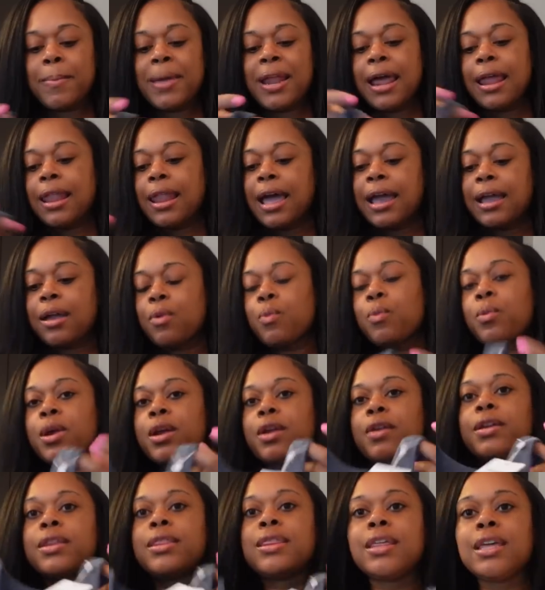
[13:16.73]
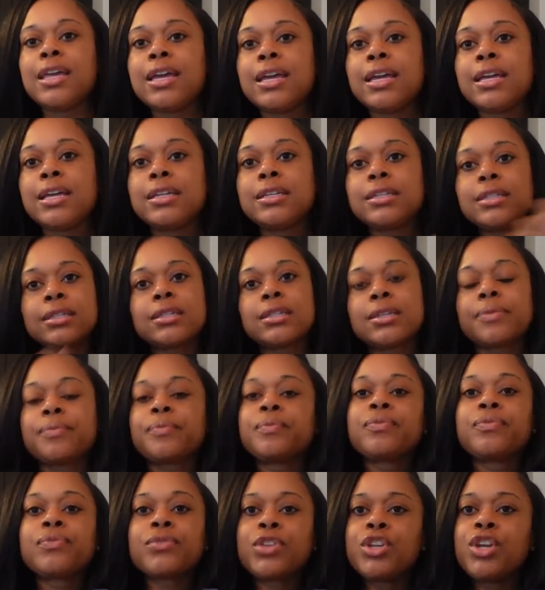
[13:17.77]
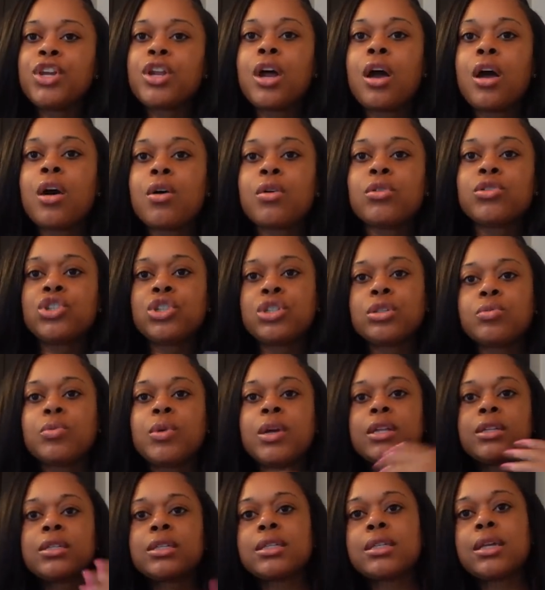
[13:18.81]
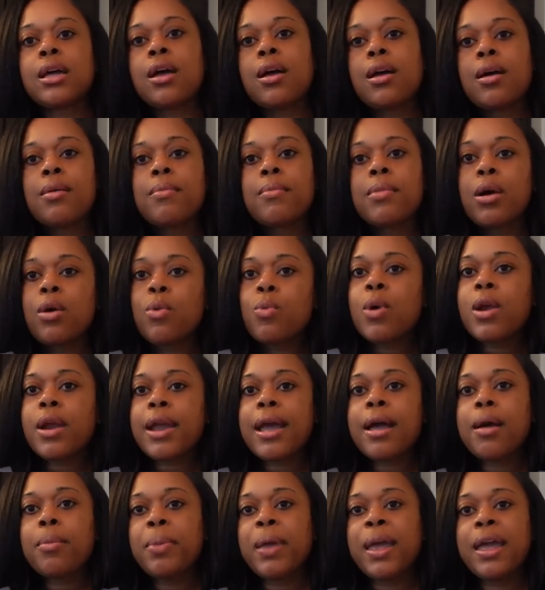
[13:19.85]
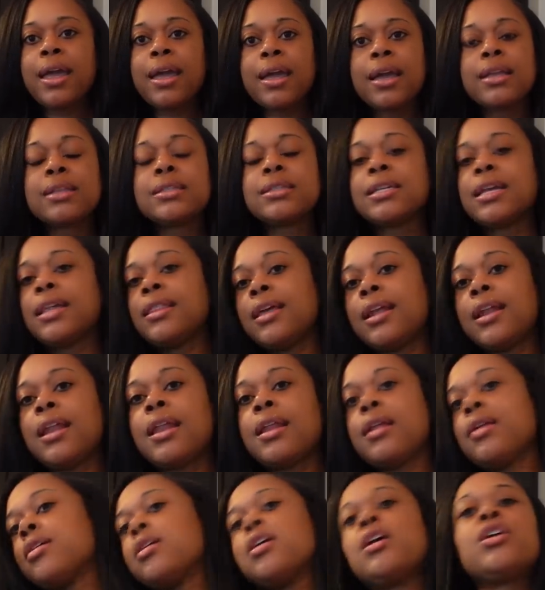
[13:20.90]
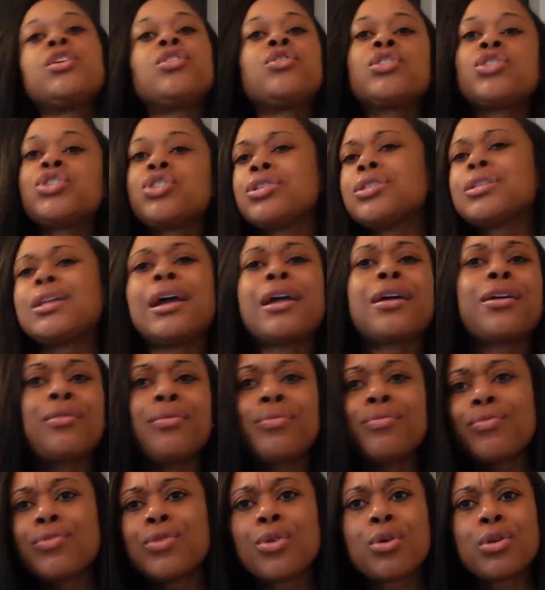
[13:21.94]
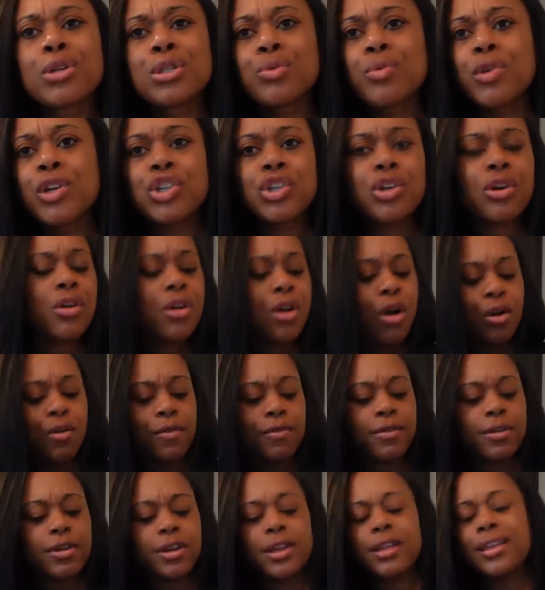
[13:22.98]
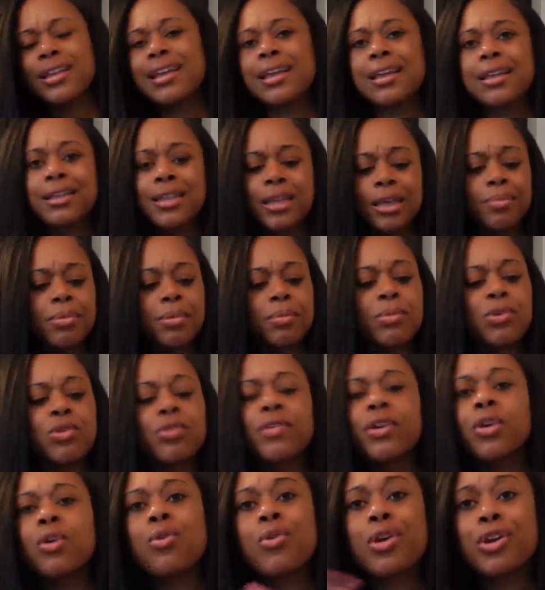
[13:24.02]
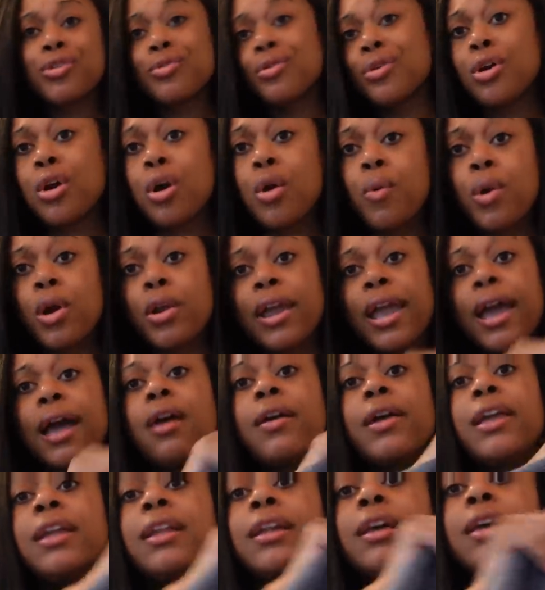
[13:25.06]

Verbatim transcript: but i like wearing these you know, just with some workout pants and then you could just like throw a sweatshirt over it and keep it moving or you can go work out in